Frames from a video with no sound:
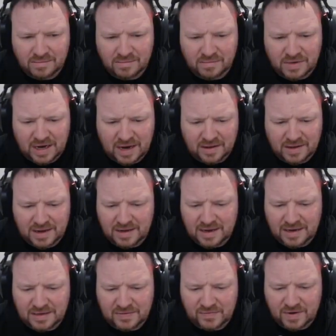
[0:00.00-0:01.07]
Yeah,
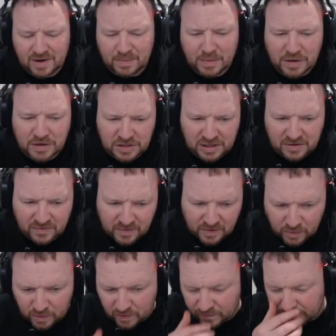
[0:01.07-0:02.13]
that's very much
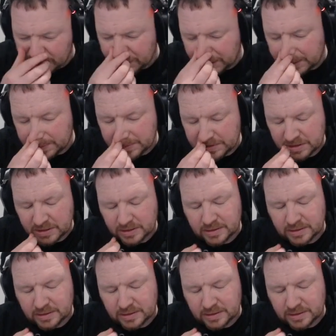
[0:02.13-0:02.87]
Invoker vibes.